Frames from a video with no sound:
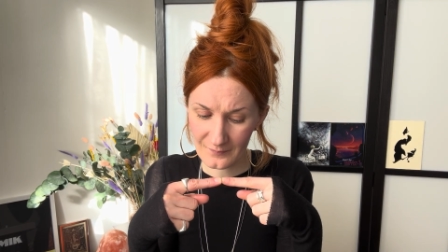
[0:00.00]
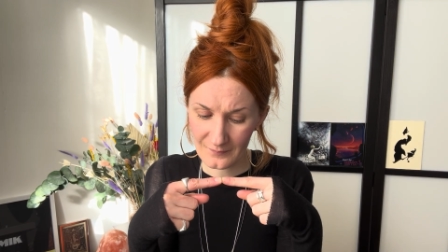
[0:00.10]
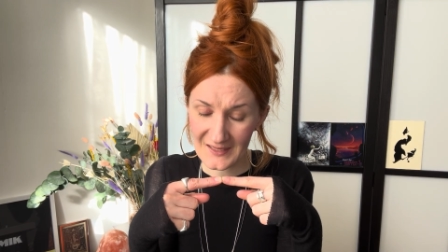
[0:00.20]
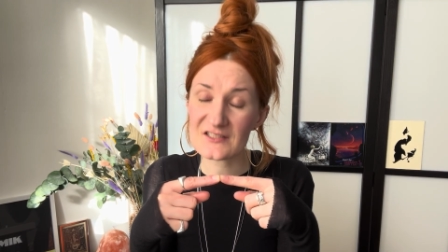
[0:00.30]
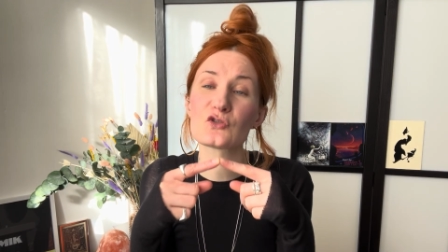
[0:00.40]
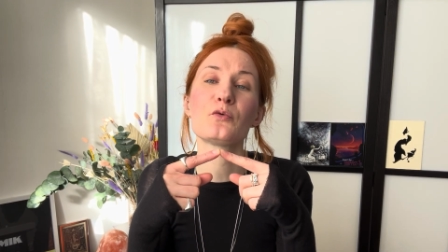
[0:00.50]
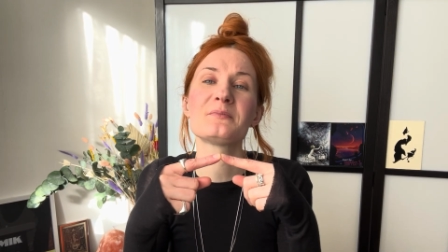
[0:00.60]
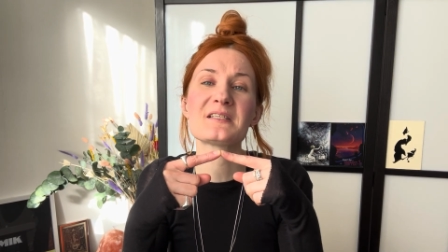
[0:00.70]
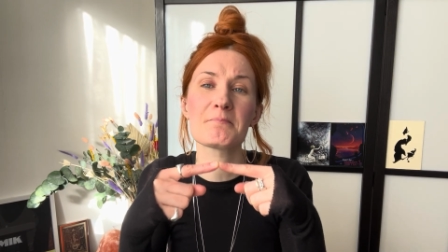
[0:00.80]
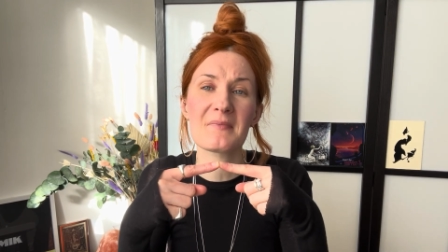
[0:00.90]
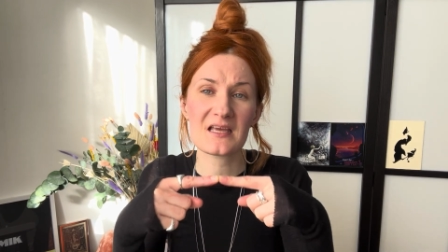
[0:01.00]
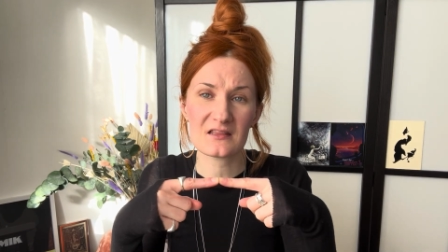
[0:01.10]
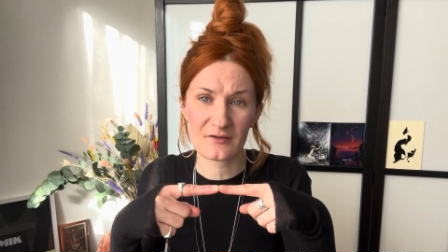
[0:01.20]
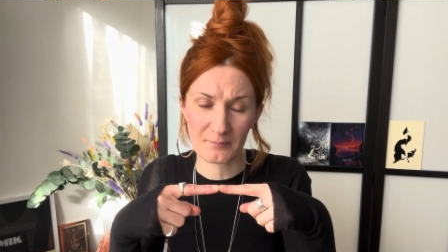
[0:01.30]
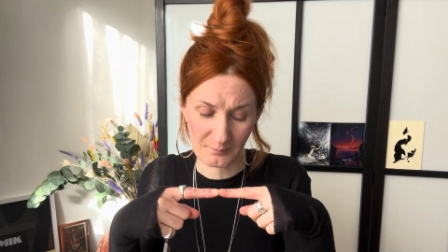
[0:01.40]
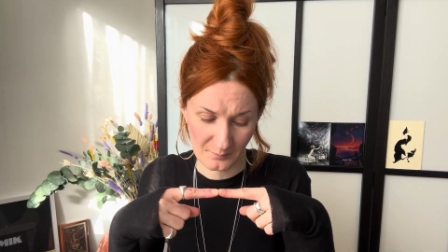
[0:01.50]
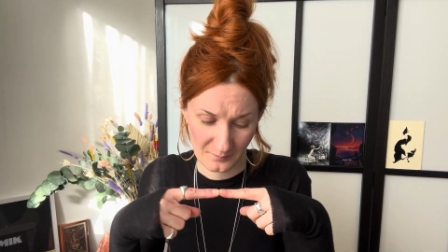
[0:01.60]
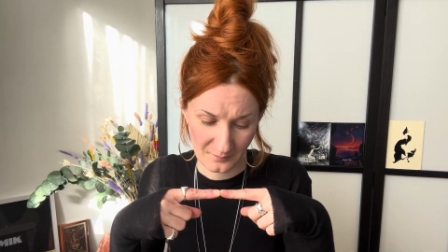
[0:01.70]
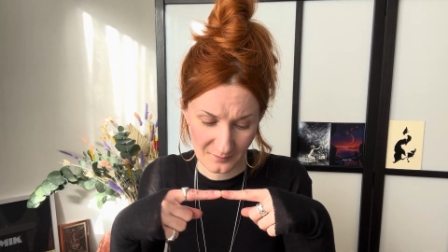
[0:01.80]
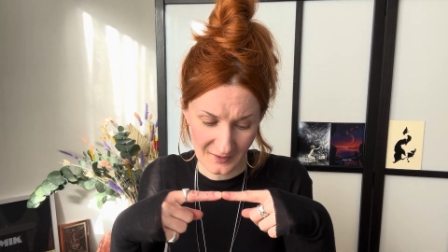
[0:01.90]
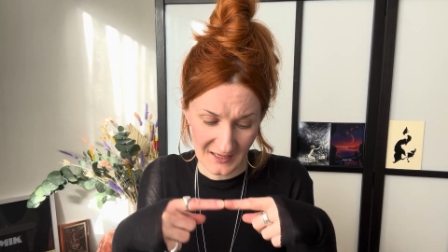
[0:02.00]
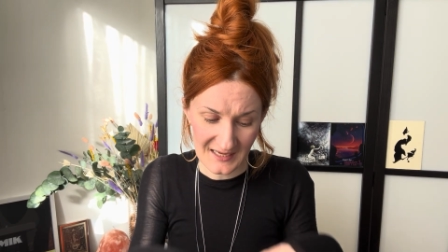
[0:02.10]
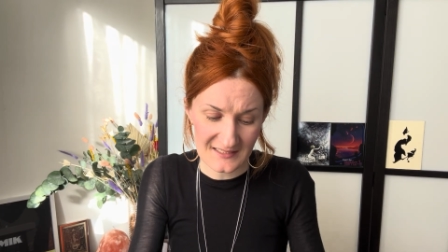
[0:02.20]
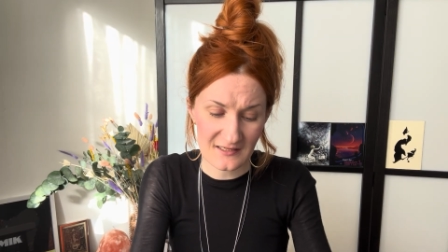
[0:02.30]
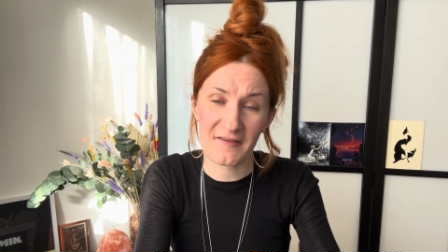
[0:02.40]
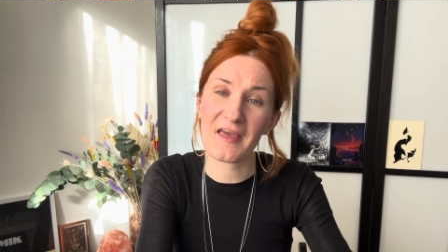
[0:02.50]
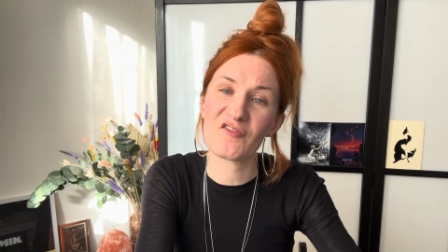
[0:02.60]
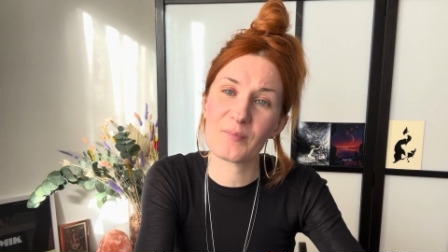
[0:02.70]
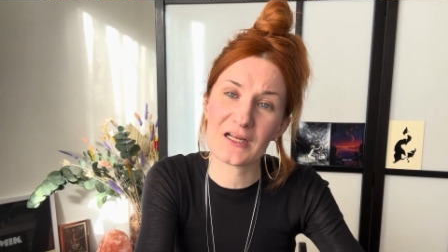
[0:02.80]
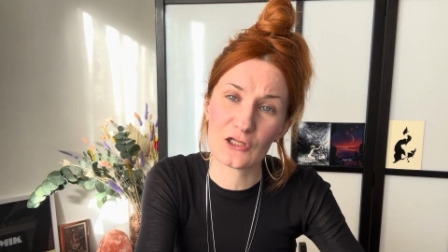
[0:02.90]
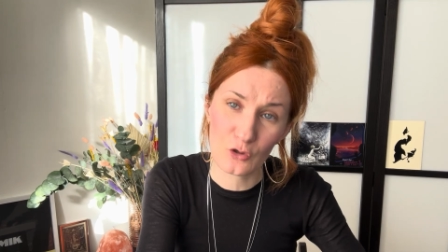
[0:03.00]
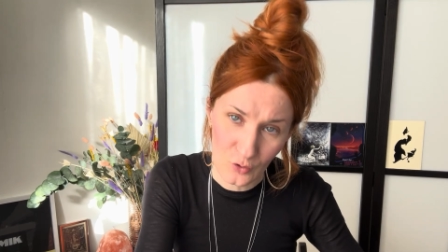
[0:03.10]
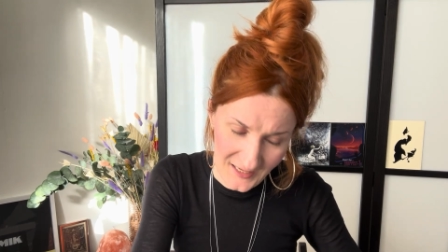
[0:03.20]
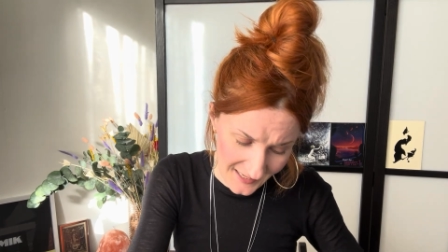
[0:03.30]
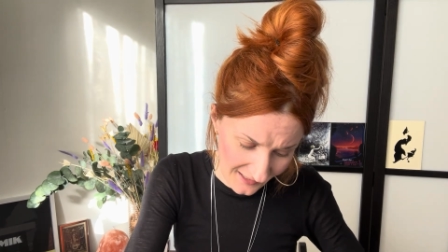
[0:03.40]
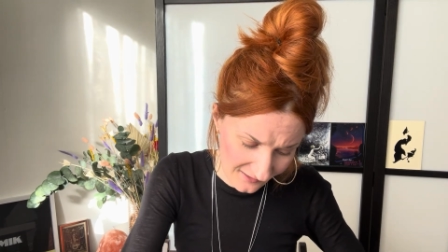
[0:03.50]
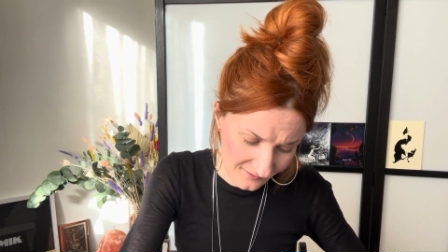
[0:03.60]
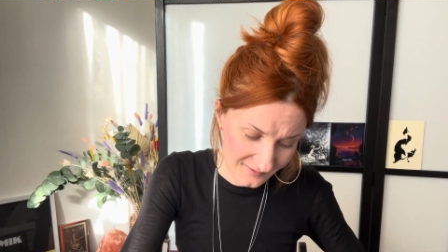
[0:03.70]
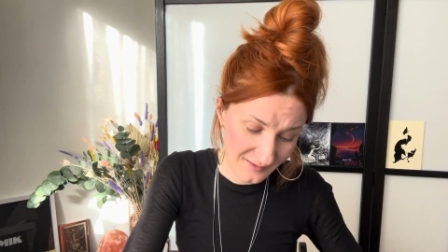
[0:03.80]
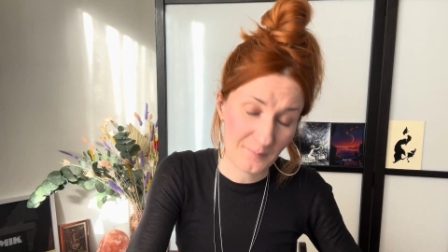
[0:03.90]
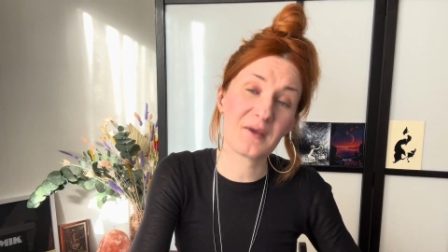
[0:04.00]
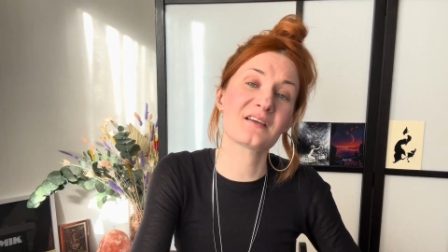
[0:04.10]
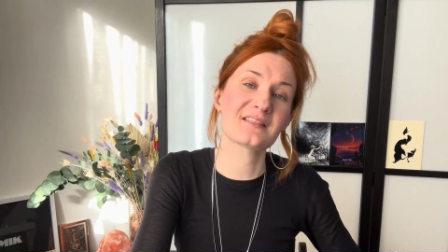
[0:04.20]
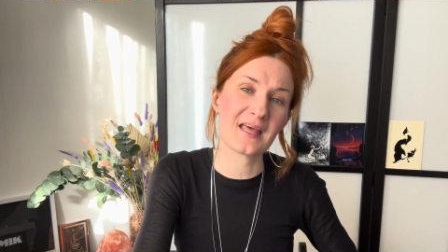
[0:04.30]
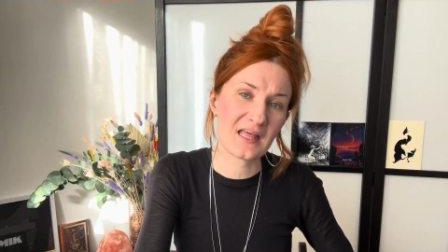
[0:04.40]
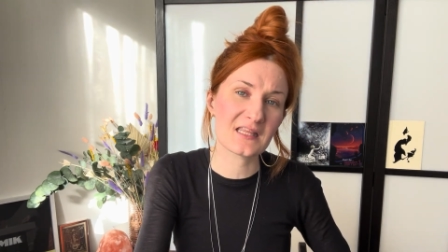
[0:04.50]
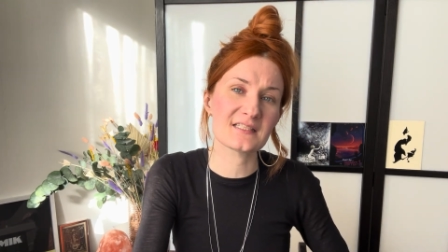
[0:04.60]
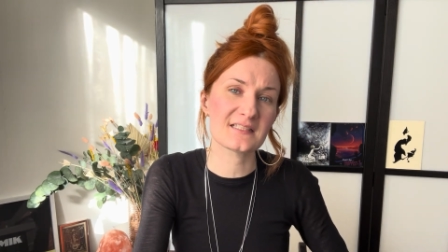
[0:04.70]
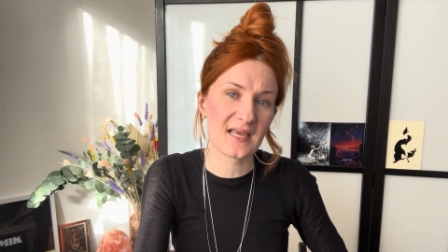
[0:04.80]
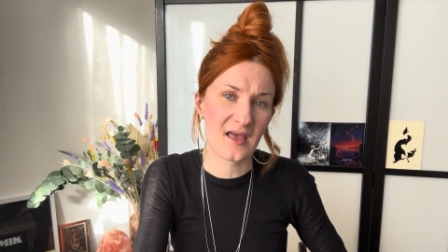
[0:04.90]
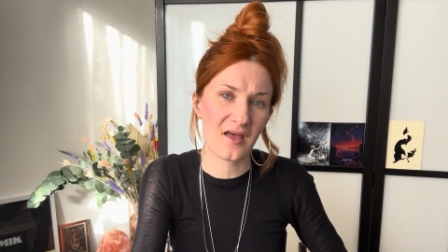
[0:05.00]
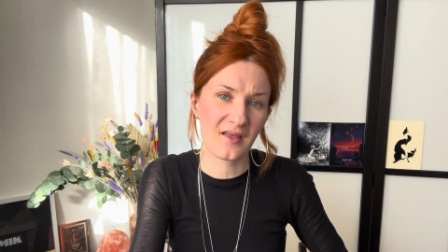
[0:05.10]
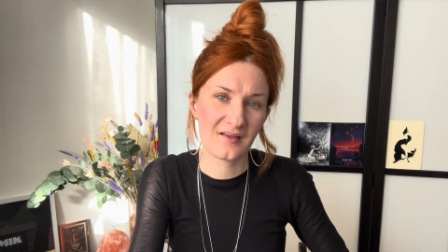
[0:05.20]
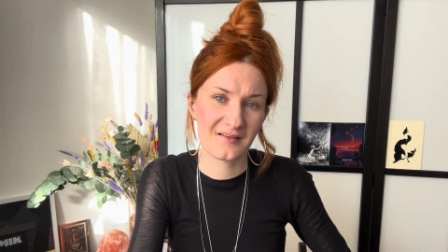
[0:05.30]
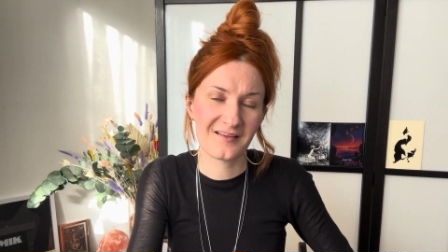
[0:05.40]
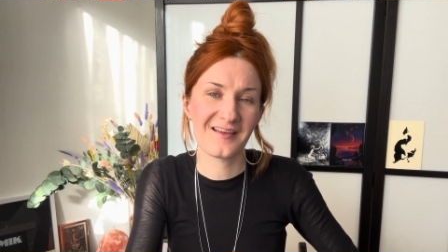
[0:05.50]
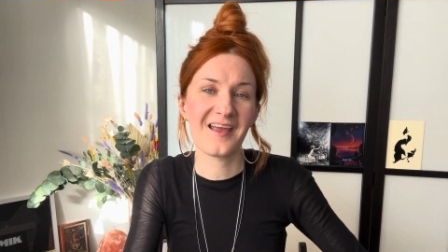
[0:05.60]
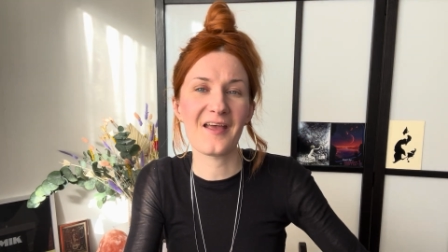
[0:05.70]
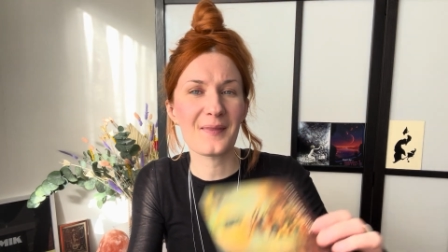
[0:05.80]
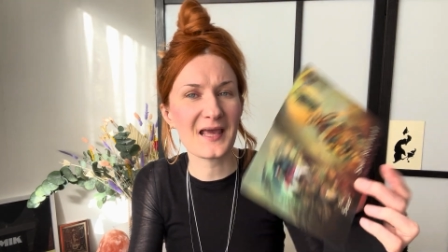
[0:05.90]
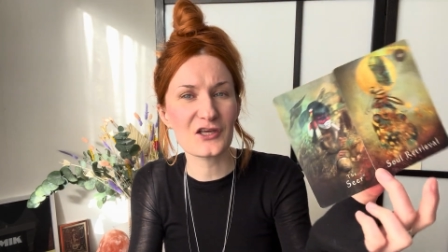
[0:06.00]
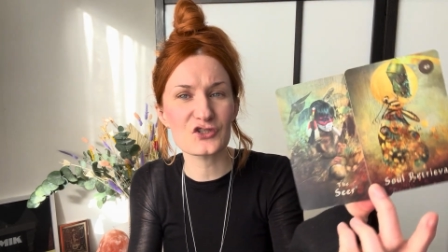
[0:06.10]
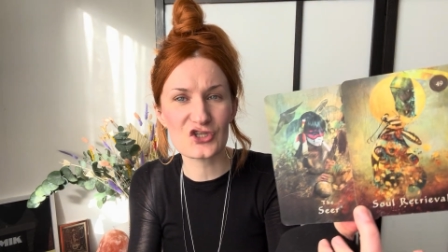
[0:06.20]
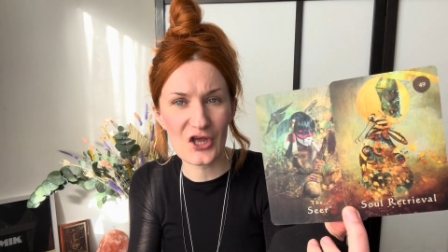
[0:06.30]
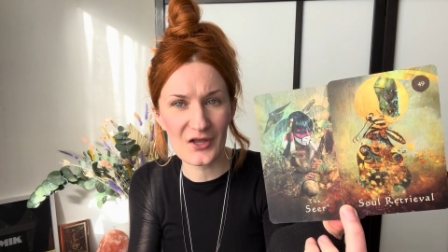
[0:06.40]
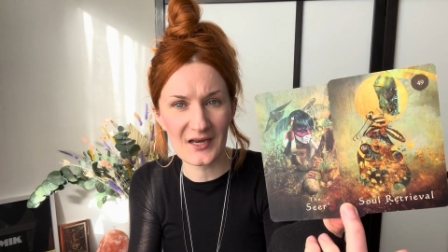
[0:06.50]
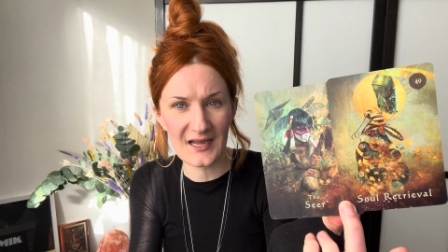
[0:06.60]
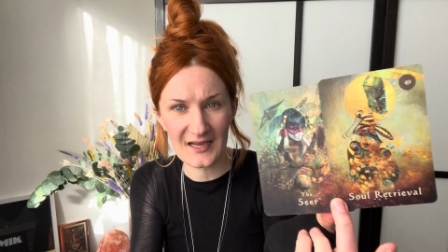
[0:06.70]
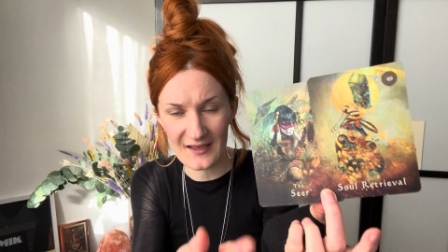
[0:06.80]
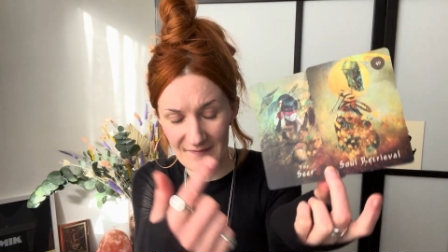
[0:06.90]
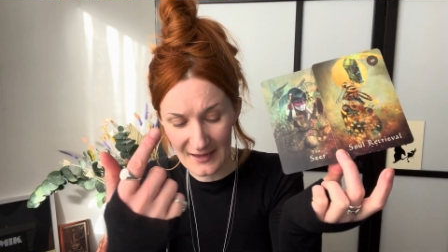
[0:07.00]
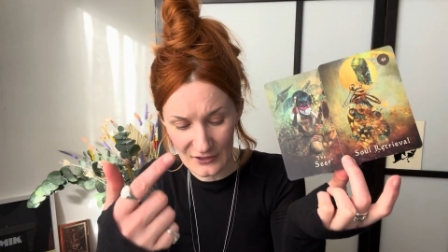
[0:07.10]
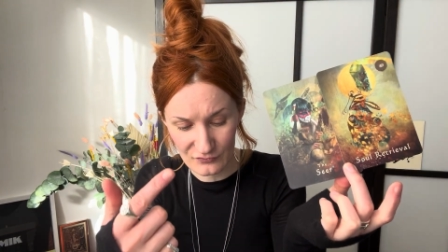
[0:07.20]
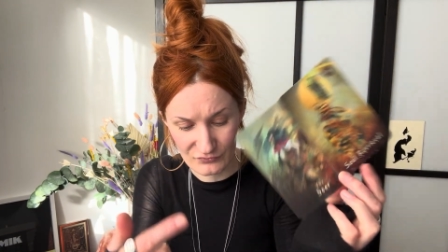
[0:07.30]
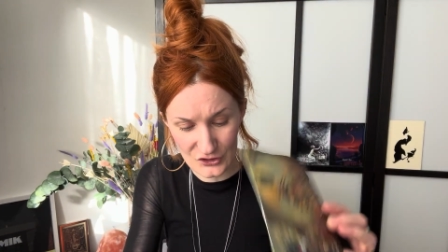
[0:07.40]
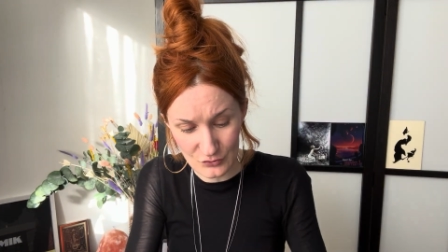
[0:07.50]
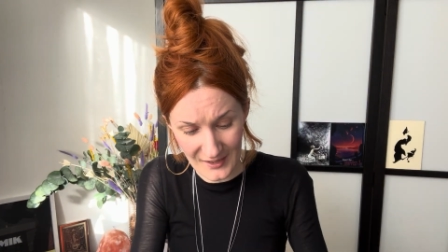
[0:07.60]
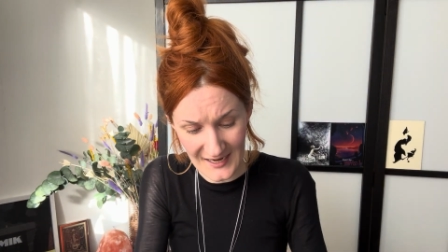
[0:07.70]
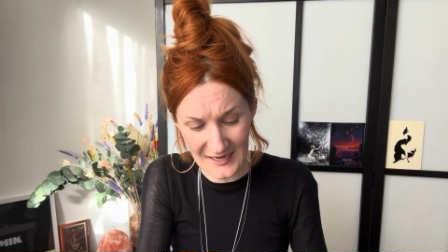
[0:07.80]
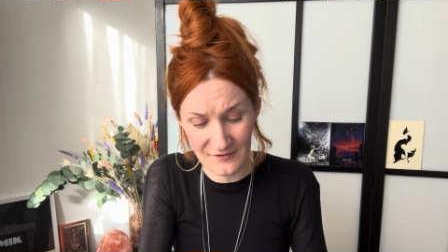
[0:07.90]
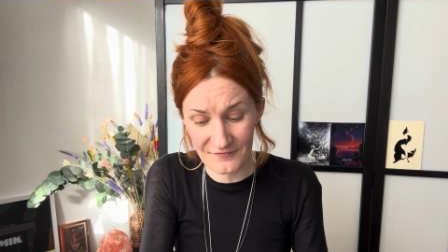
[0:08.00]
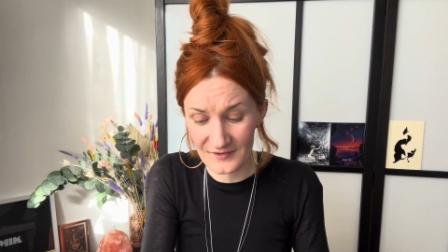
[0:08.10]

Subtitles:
It's come to meet them. It's like they've been looking because they're the seer, and they can journey and they can retrieve.